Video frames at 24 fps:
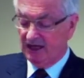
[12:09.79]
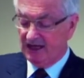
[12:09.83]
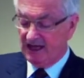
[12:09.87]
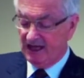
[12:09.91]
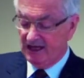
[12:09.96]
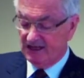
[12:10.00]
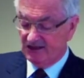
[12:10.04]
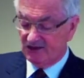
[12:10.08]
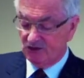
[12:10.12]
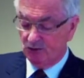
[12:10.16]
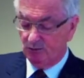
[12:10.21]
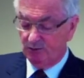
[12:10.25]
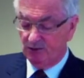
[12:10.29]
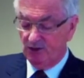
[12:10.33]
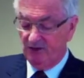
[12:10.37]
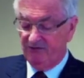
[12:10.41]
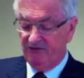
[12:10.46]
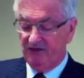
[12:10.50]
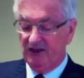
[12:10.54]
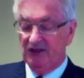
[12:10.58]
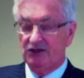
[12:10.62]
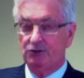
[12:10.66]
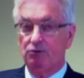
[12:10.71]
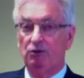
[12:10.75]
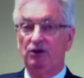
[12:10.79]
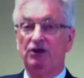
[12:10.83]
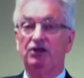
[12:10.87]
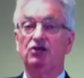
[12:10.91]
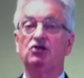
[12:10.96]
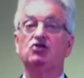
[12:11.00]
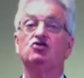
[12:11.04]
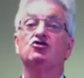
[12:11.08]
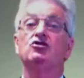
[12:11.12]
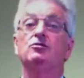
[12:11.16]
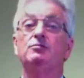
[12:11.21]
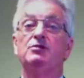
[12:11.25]
Council briefings were
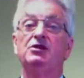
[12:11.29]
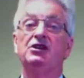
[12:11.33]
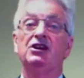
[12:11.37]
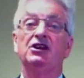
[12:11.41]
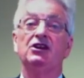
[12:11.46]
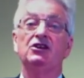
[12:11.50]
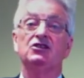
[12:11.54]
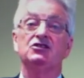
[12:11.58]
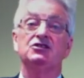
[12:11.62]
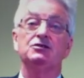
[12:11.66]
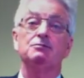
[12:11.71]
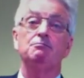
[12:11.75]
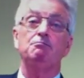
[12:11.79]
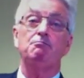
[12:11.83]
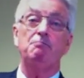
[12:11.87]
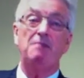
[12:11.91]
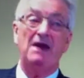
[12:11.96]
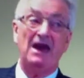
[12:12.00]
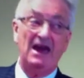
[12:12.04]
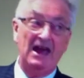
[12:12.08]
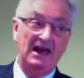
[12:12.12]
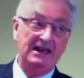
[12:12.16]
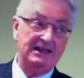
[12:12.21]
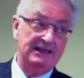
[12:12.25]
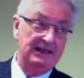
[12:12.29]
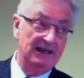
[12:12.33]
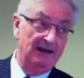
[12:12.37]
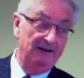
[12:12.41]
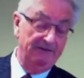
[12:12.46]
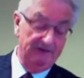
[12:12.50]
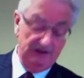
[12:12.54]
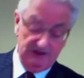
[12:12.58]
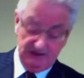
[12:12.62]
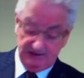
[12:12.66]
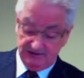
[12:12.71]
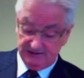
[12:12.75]
contributing to some bad
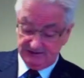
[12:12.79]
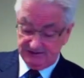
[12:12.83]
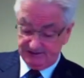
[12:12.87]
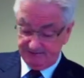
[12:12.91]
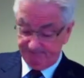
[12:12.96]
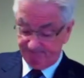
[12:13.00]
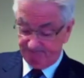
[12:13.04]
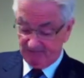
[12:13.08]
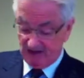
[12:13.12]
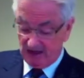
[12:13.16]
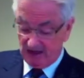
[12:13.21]
governance.